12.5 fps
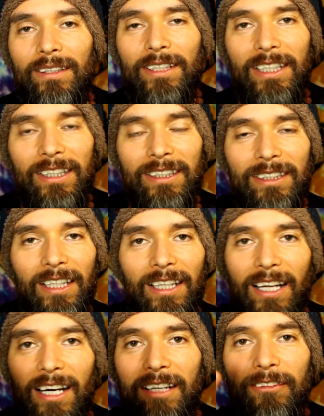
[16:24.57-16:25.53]
Things
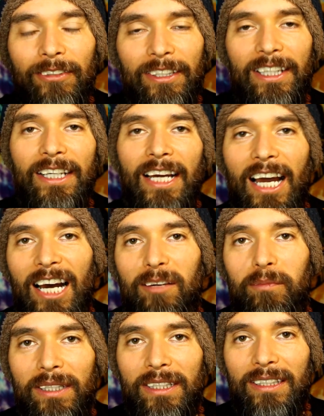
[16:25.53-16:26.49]
in life are gonna
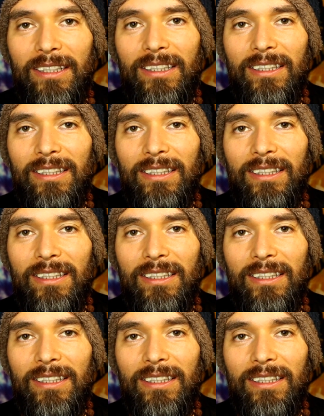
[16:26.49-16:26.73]
happen.